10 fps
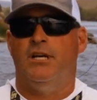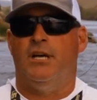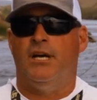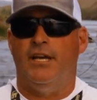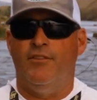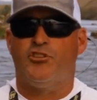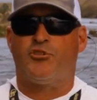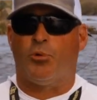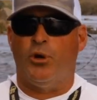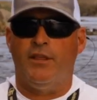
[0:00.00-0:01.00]
Uh, in the
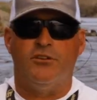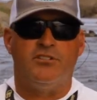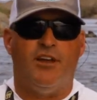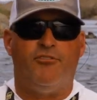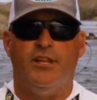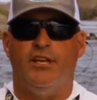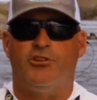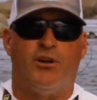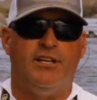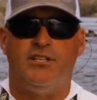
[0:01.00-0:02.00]
spring, there's definitely a
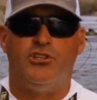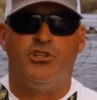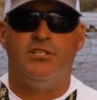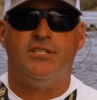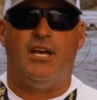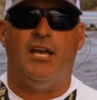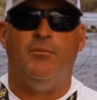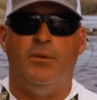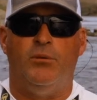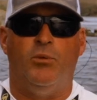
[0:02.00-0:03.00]
transition
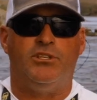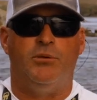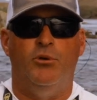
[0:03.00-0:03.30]
time in which it